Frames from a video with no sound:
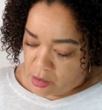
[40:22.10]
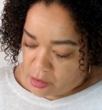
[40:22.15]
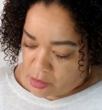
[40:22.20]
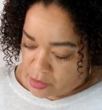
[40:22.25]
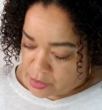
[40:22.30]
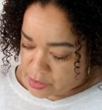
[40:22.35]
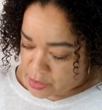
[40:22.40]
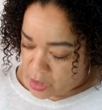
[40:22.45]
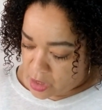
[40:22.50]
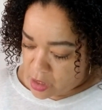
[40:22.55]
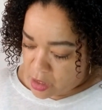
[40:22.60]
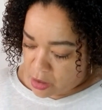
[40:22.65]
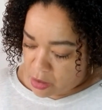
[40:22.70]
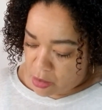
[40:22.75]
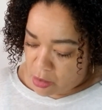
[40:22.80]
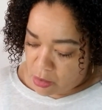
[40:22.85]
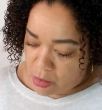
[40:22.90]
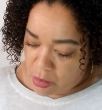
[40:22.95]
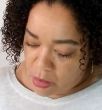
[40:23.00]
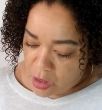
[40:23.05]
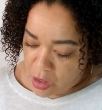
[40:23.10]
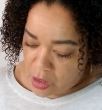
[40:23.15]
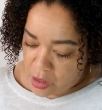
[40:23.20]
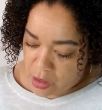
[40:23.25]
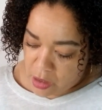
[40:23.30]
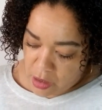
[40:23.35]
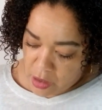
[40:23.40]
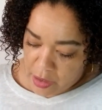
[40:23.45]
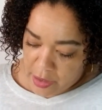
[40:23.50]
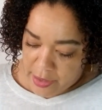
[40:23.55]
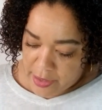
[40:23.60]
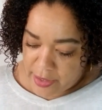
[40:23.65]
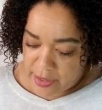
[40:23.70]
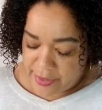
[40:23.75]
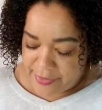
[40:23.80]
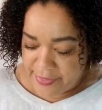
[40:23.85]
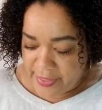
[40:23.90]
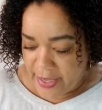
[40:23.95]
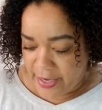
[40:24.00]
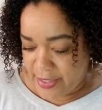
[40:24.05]
So
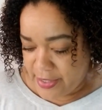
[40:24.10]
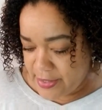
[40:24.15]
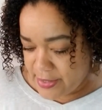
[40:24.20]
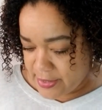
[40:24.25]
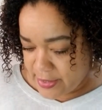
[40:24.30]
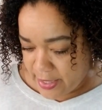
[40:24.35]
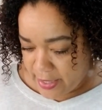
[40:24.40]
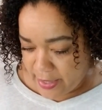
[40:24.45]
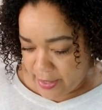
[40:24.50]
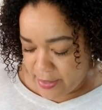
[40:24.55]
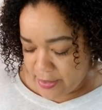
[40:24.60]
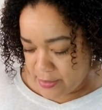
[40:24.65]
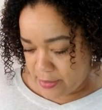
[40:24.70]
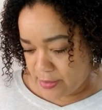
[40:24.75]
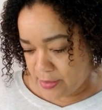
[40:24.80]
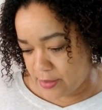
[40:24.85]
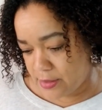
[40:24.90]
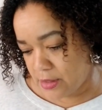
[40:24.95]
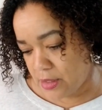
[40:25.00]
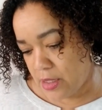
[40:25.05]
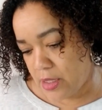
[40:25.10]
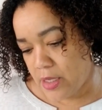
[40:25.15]
that is that.